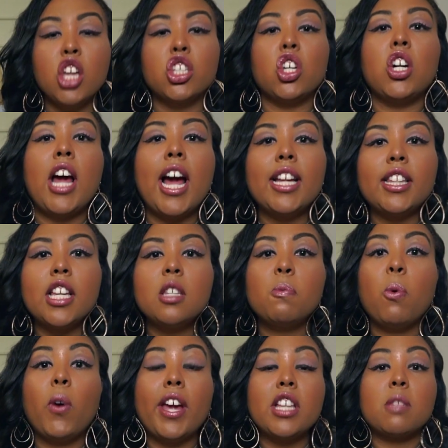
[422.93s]
So now at
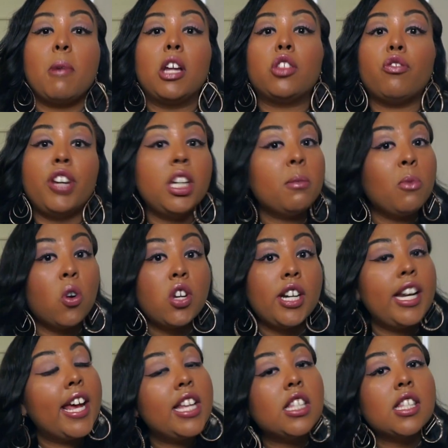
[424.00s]
this point, it's about 3 in the
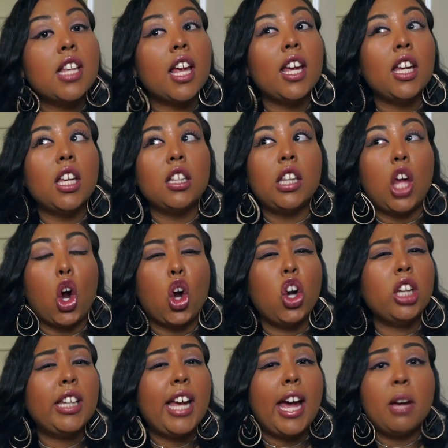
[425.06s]
morning. It's
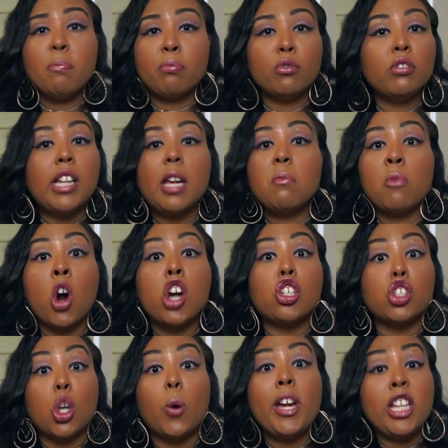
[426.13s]
early April, late
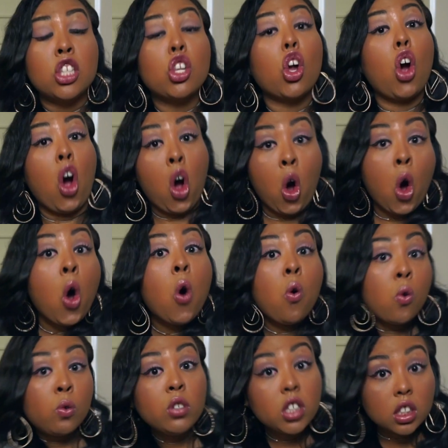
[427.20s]
March, so it's
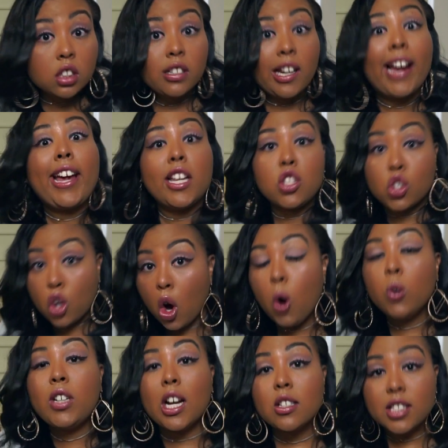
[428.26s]
cold. Like, it's
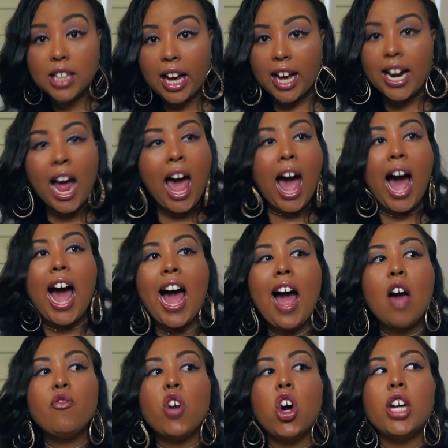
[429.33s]
cold outside. I
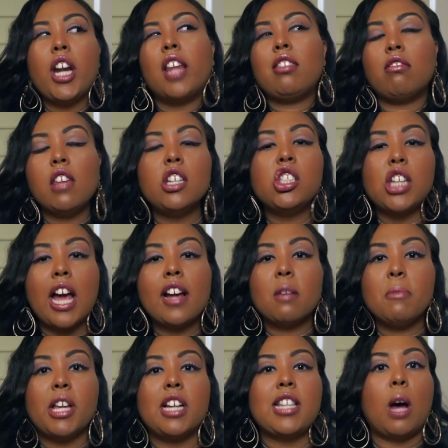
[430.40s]
have on a thin
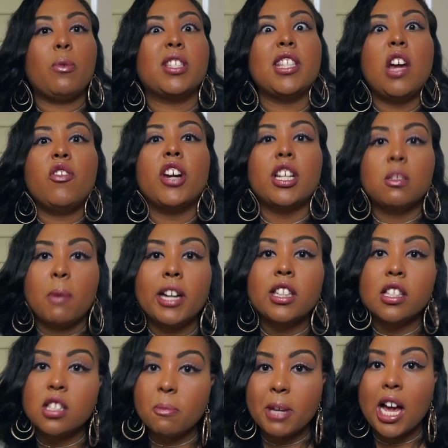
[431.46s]
jacket because I was never
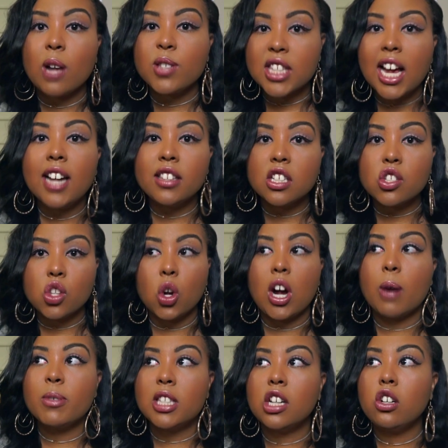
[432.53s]
expecting to be outside this long.
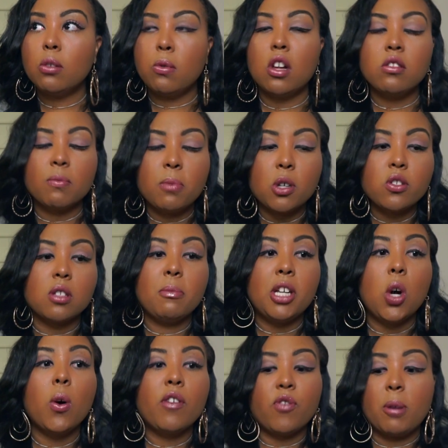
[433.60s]
I was literally supposed to be
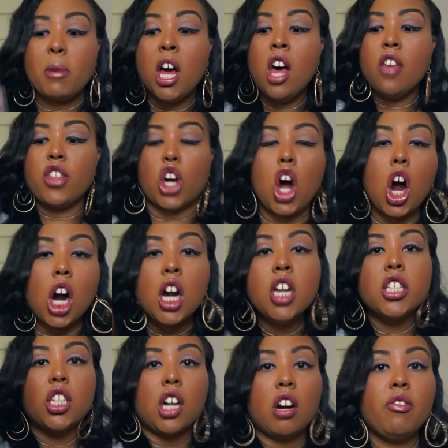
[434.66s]
going from the car
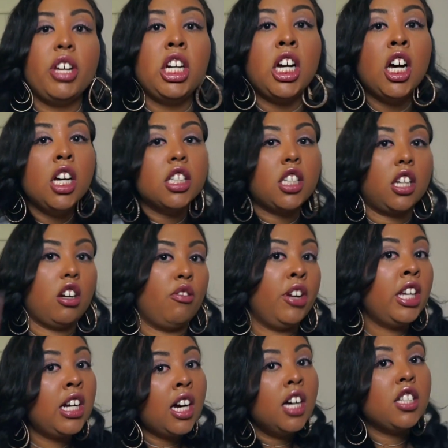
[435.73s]
to the arena, to the
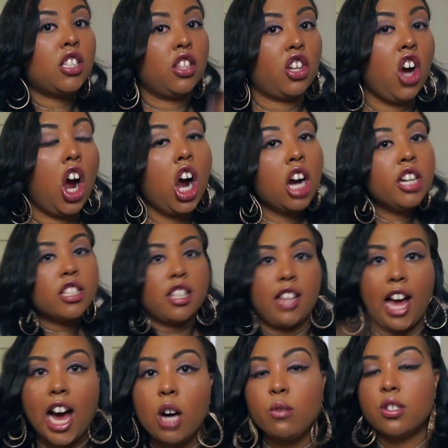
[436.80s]
arena, to the car, to
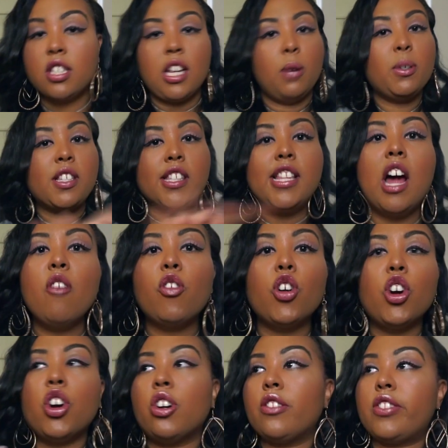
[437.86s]
the house. It was
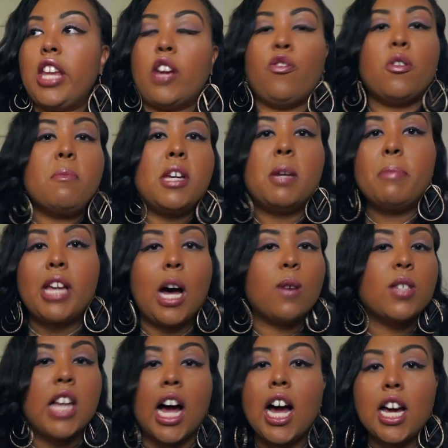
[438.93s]
never a thing for me to be
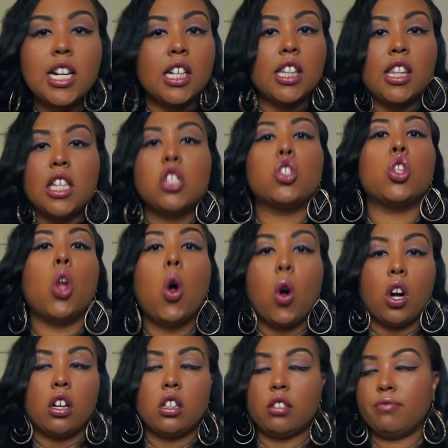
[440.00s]
outside this
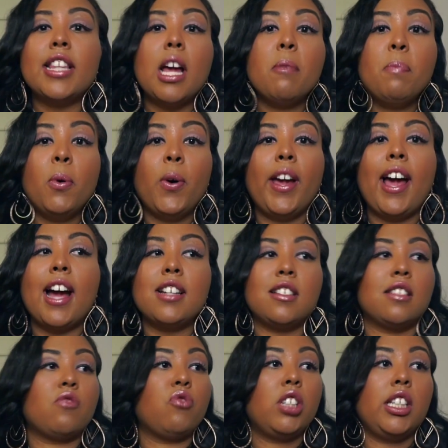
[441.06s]
long. At that point, I
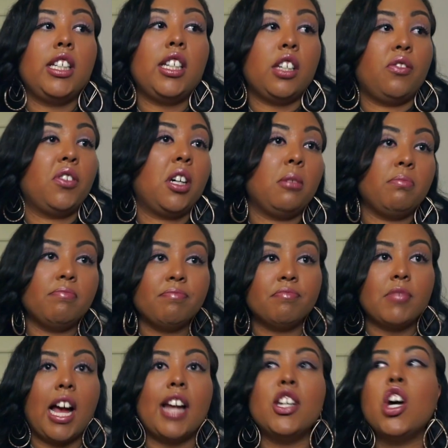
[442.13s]
just really give up.
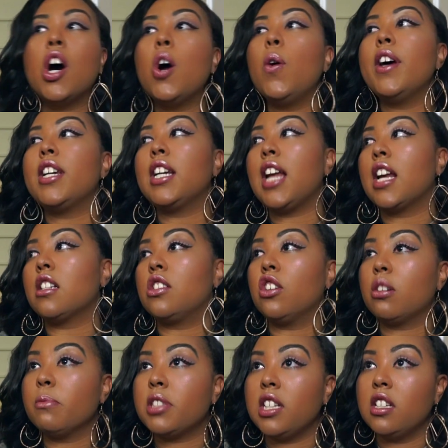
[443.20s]
I know in a lot of
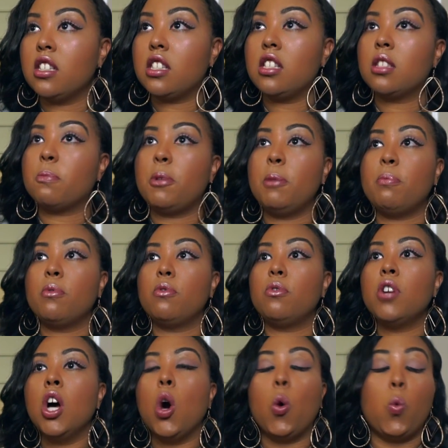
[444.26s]
circumstances,
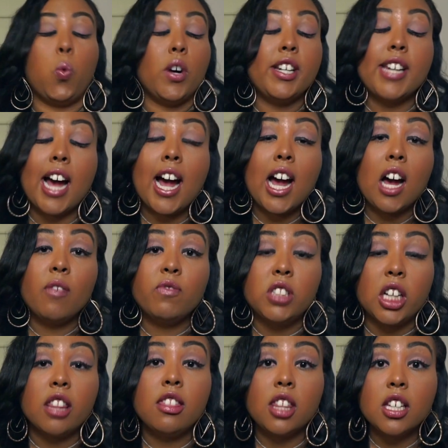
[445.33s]
people would not have
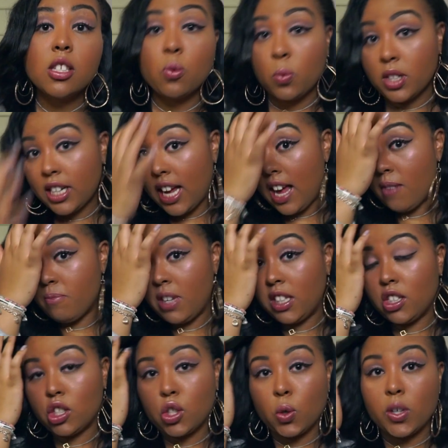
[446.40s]
done this, would not have
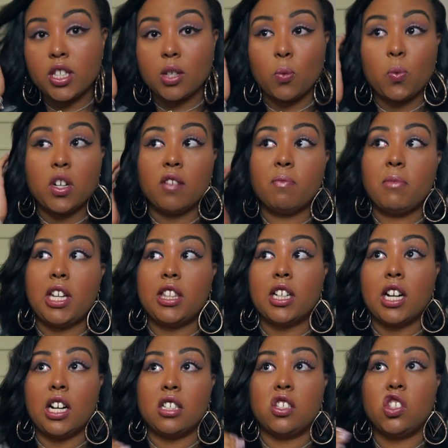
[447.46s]
made this choice, and would have made the
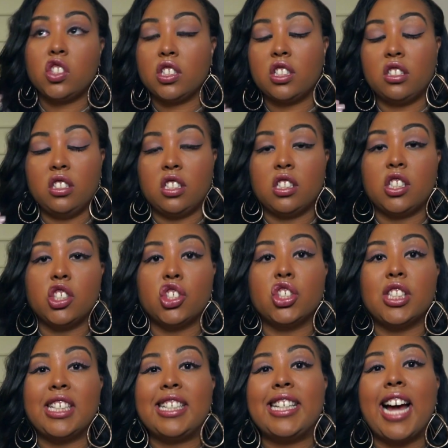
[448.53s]
conscious
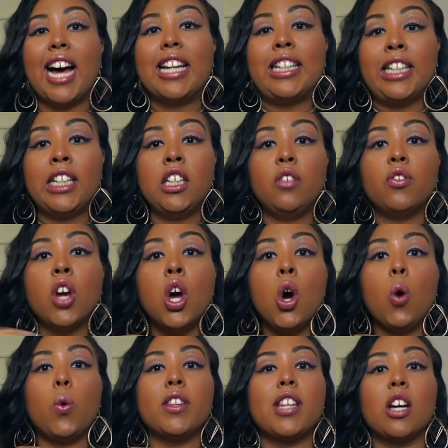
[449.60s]
decision to not leave
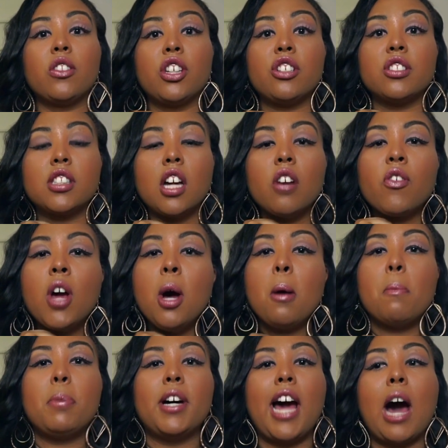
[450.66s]
without their stuff.
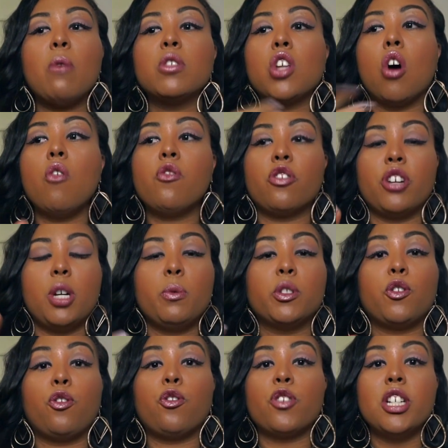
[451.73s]
But I was over it. It
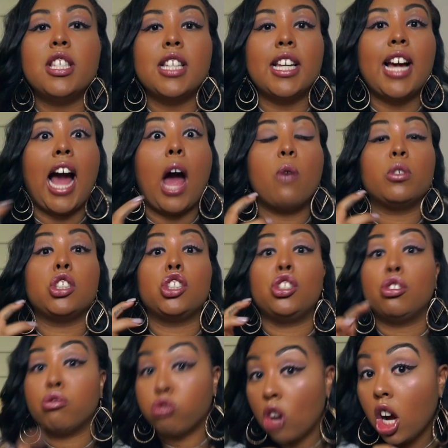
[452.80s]
was freezing. I was
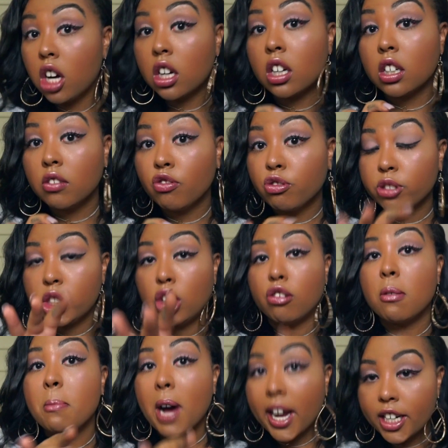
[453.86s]
drunk. To
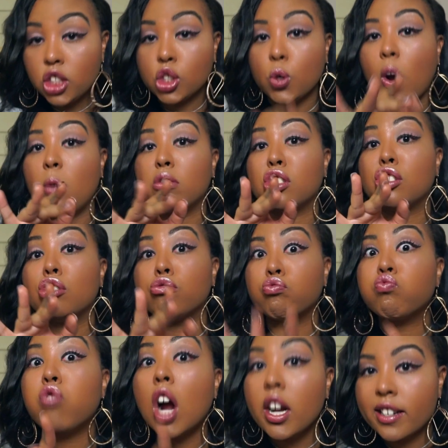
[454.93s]
remind you, I was
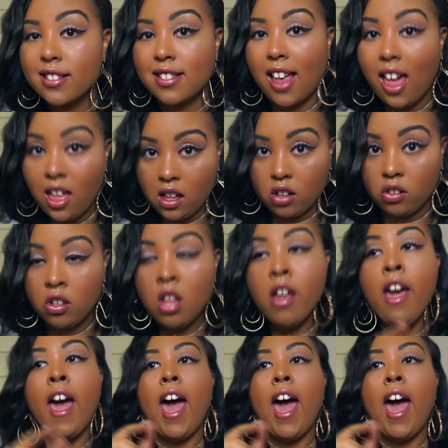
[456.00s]
drunk as hell.